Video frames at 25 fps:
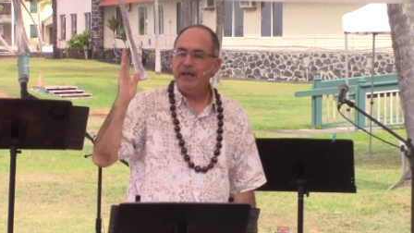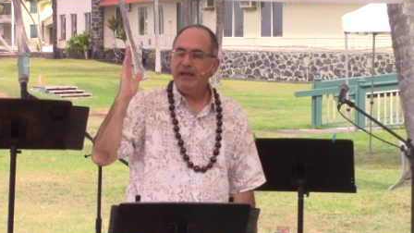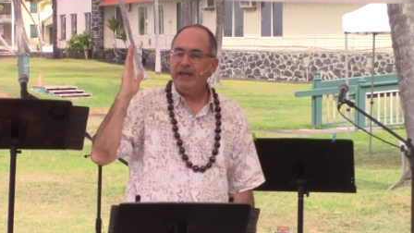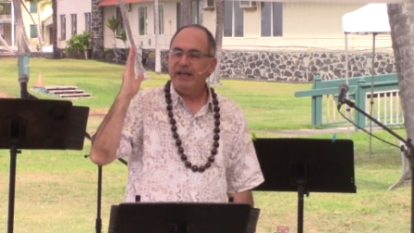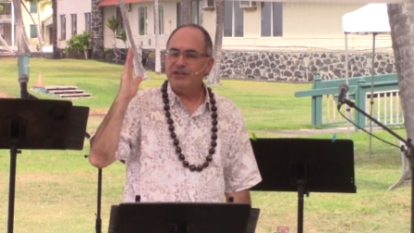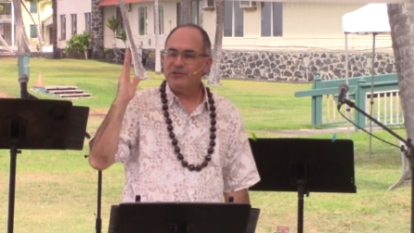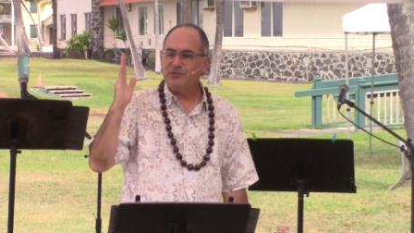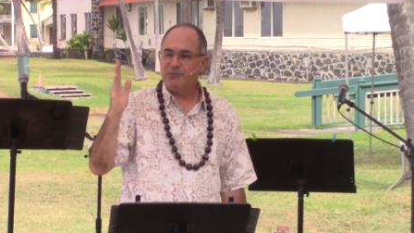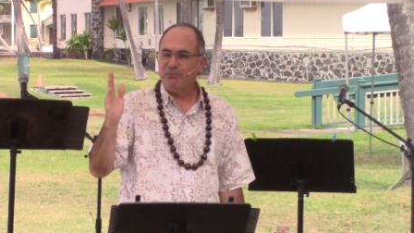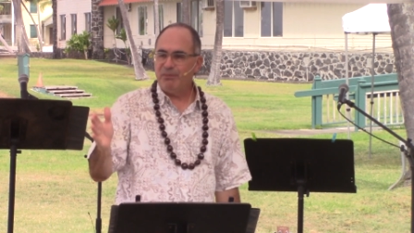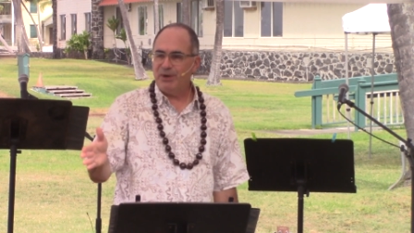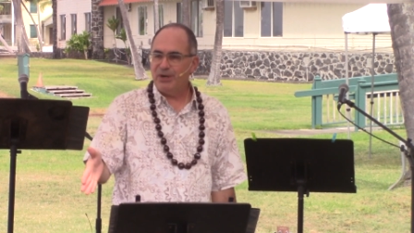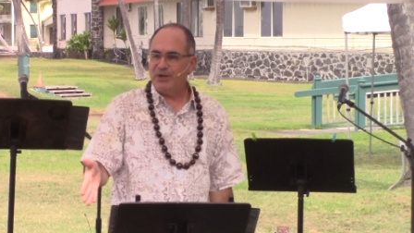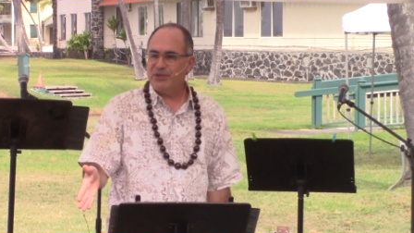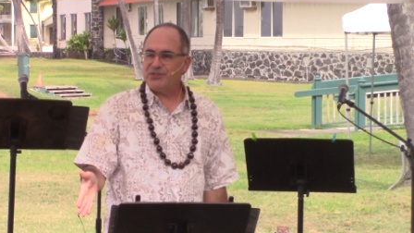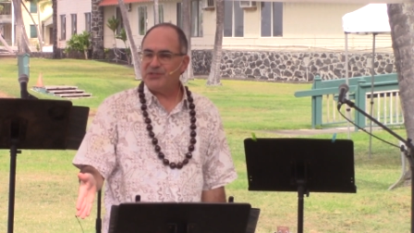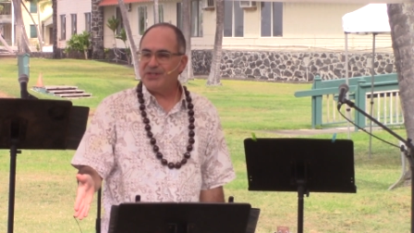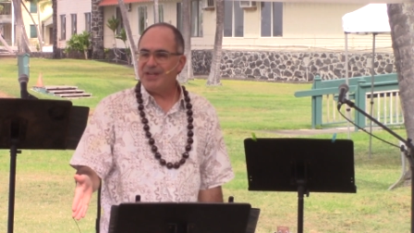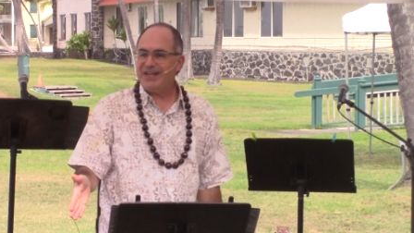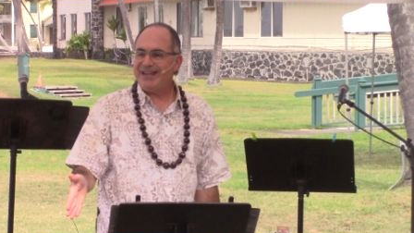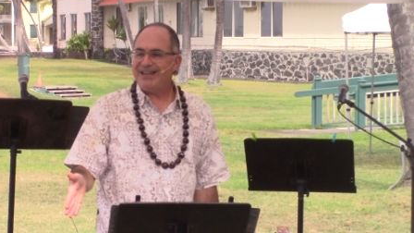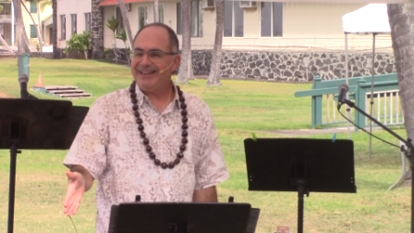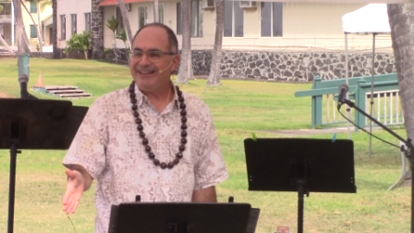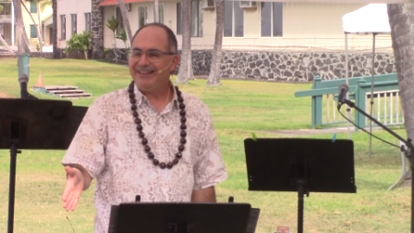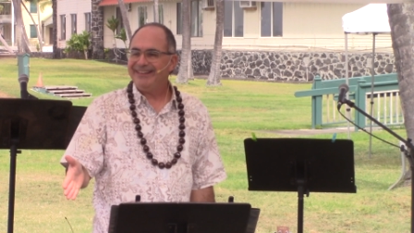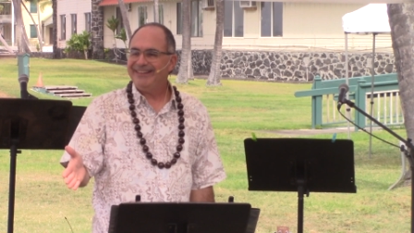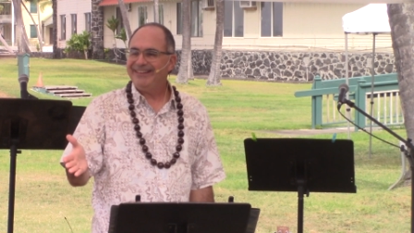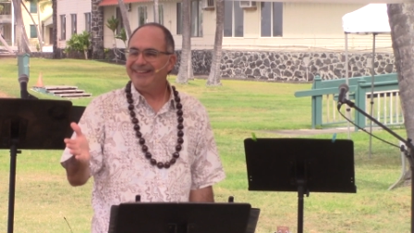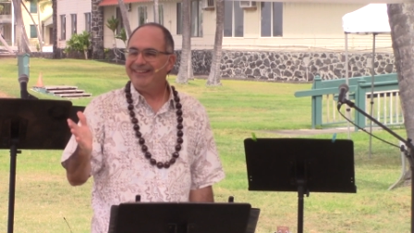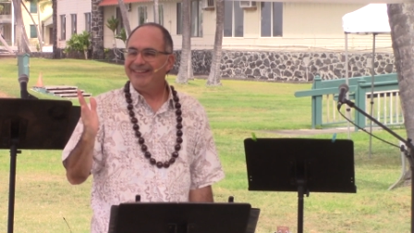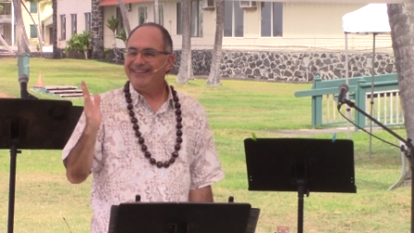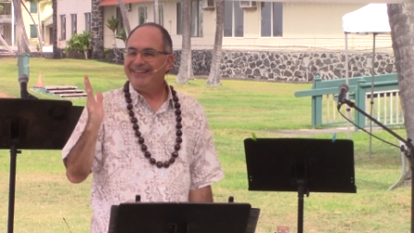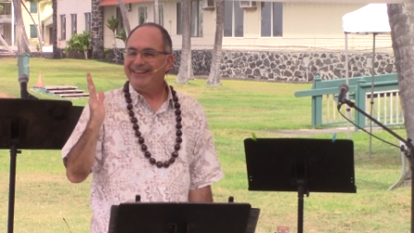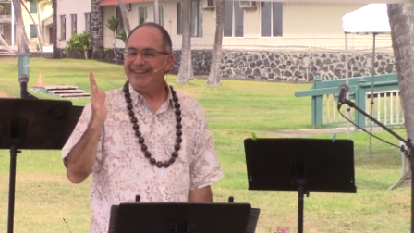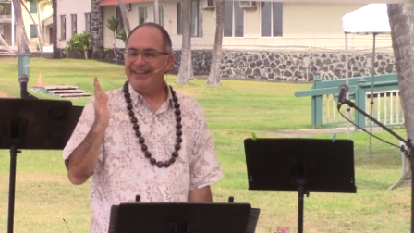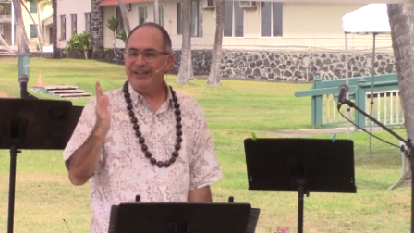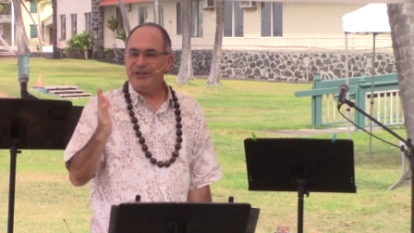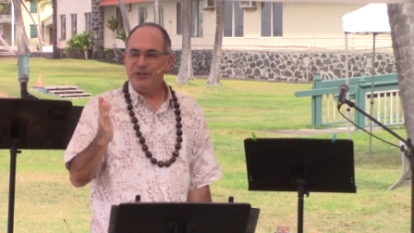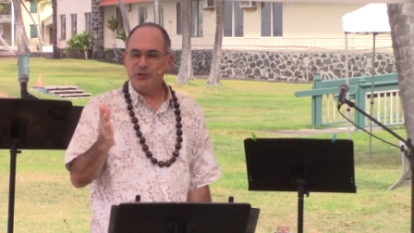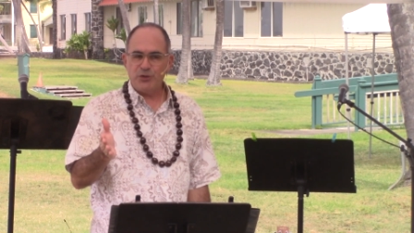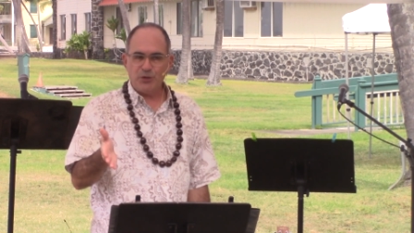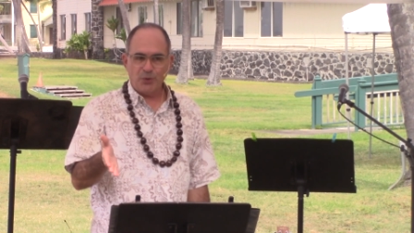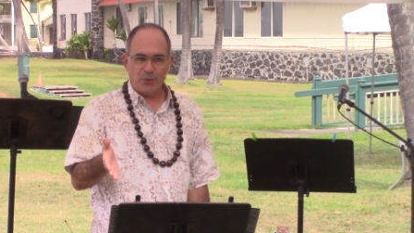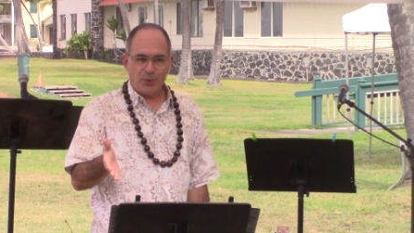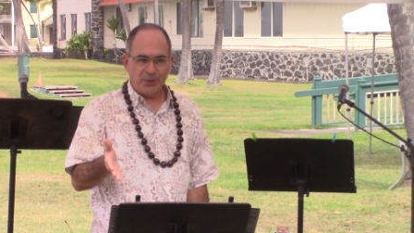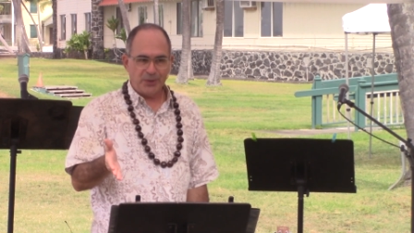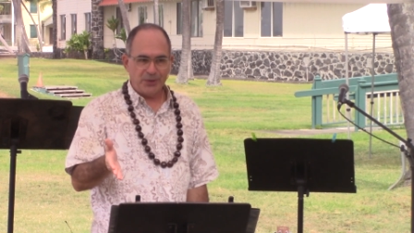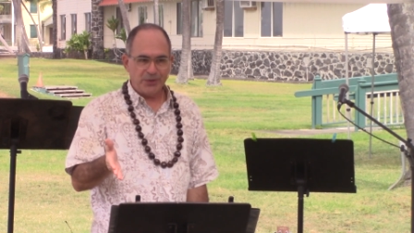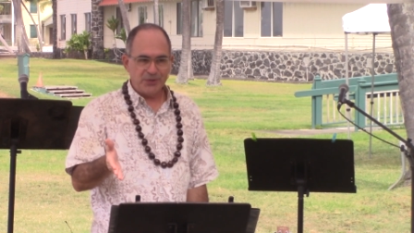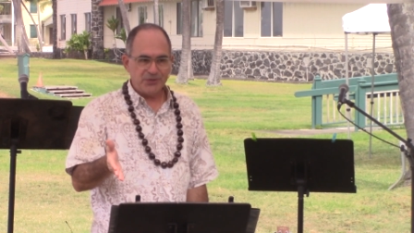His mercy
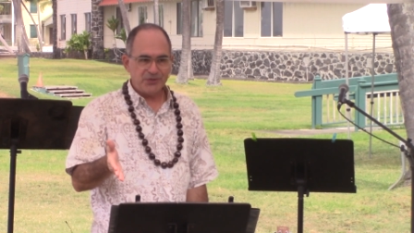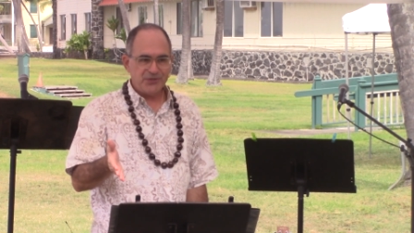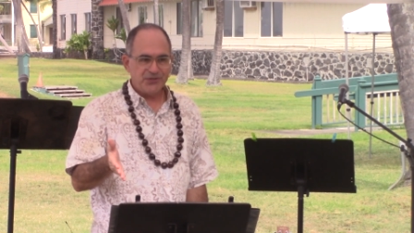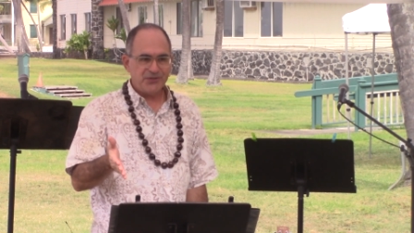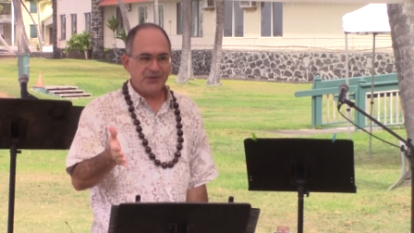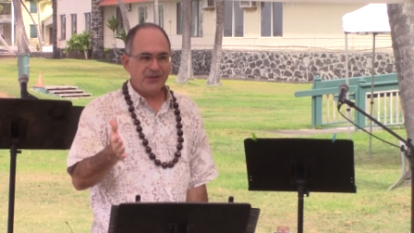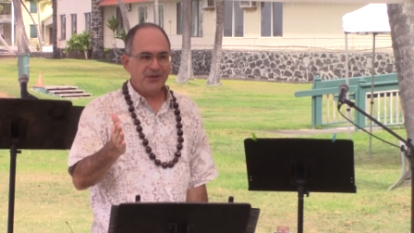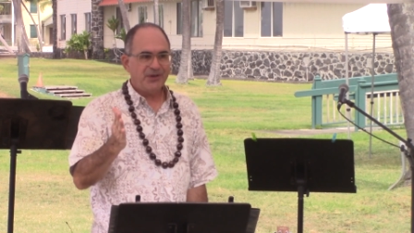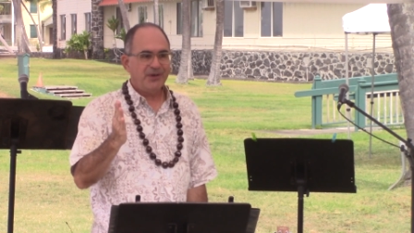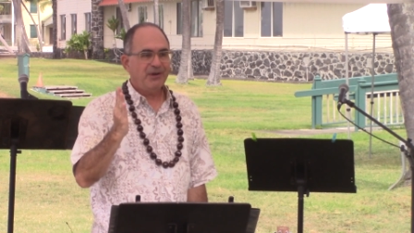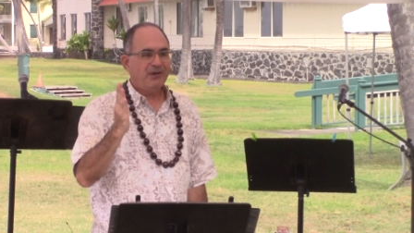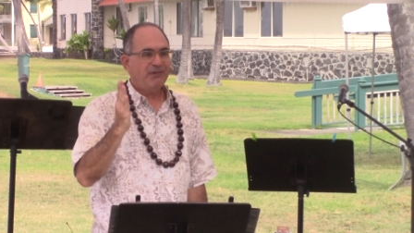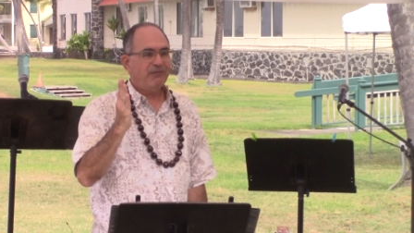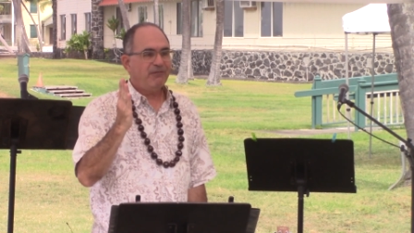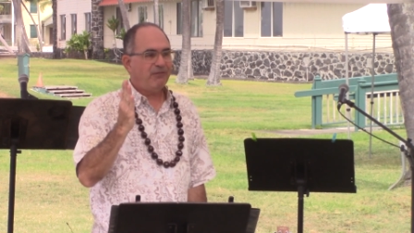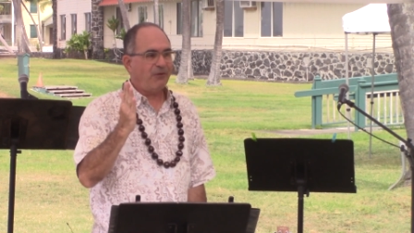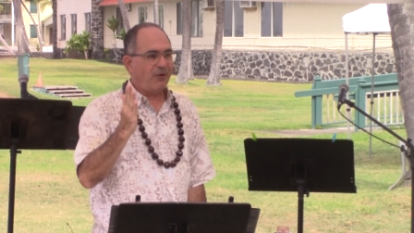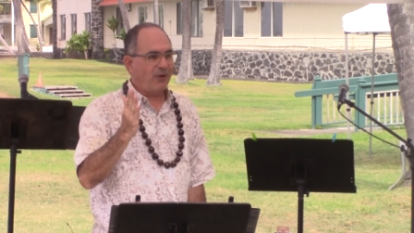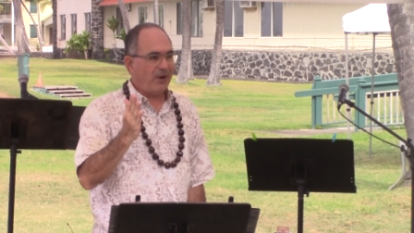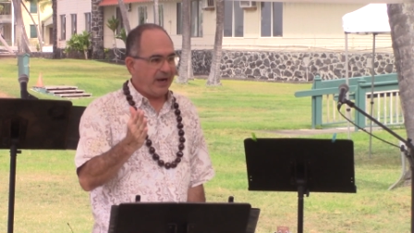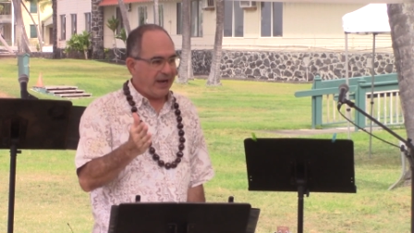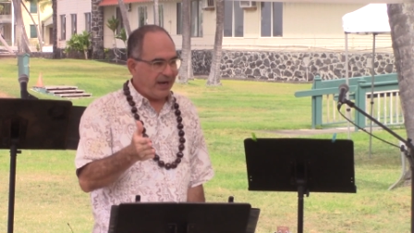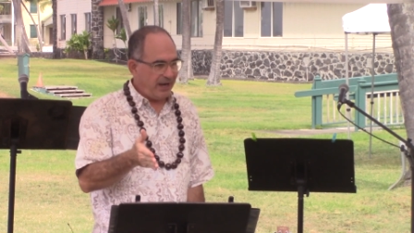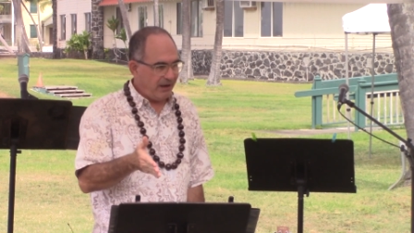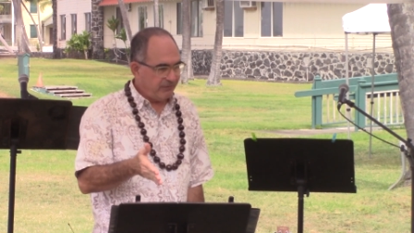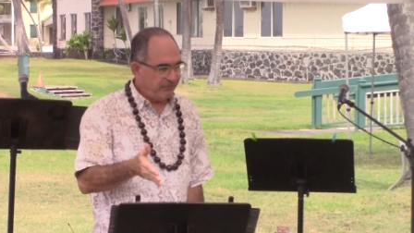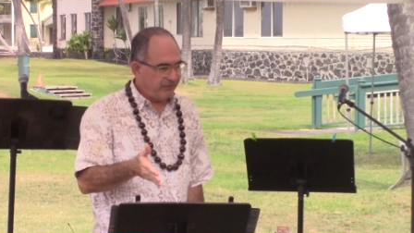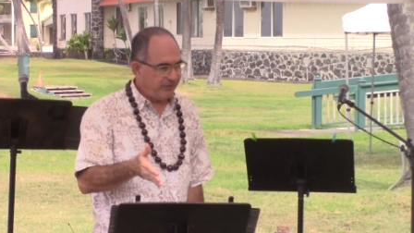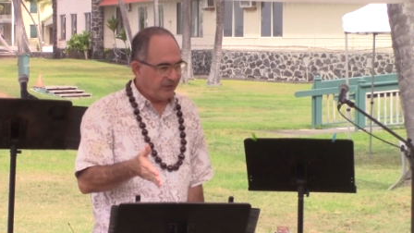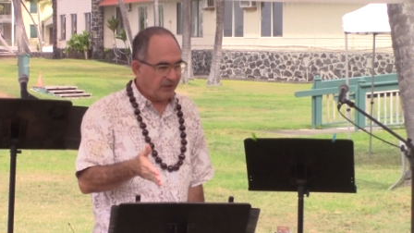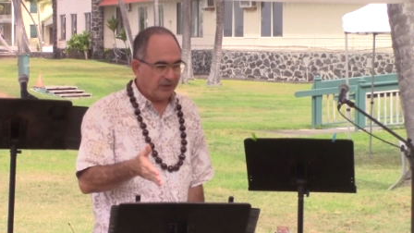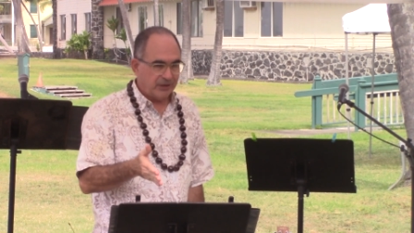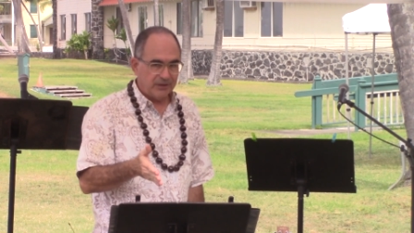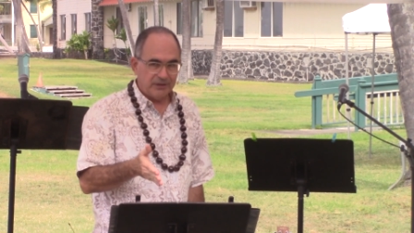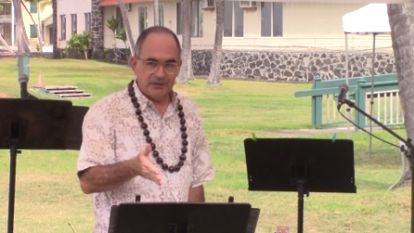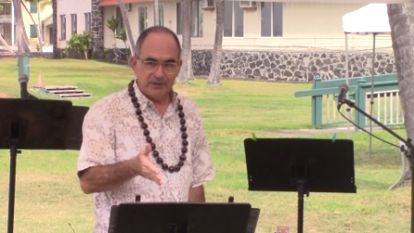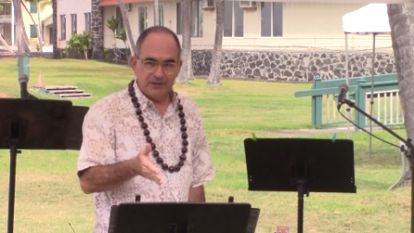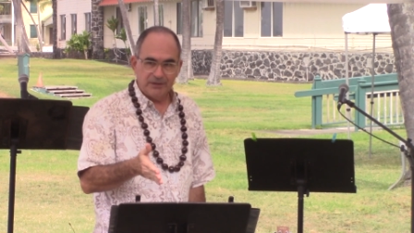endures forever.